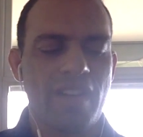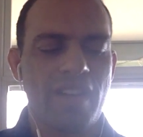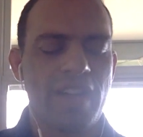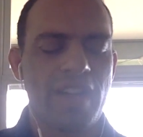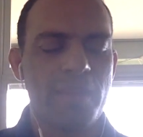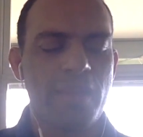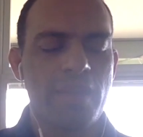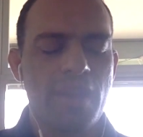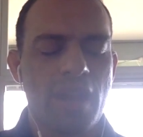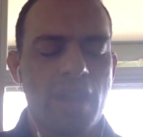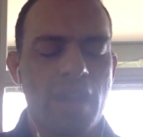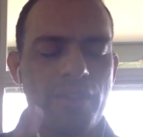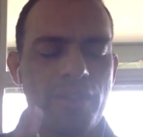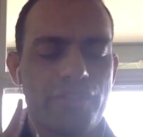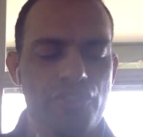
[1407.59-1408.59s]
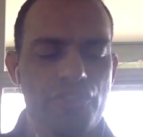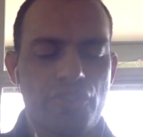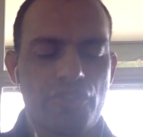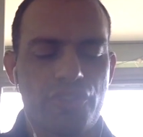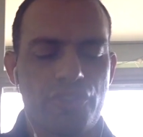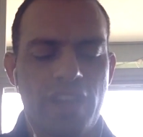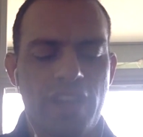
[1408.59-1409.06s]
a person's
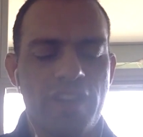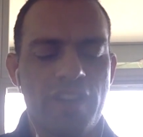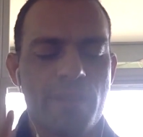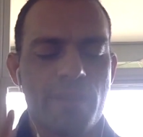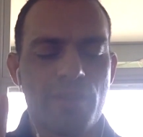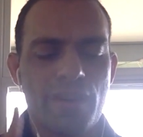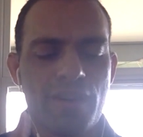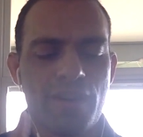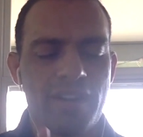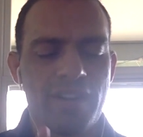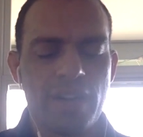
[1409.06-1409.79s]
social security number,